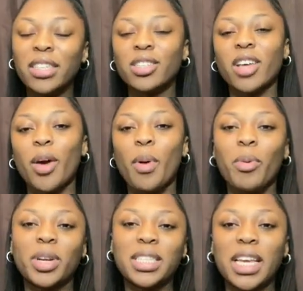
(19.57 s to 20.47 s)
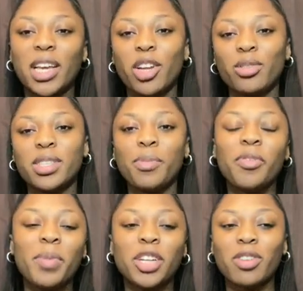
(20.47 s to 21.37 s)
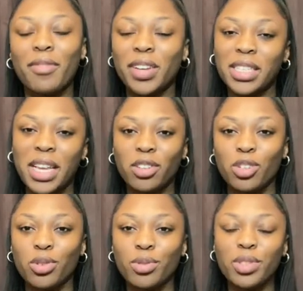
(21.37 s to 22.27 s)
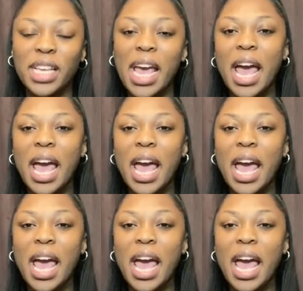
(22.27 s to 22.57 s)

So I wanted to include some of my travel essentials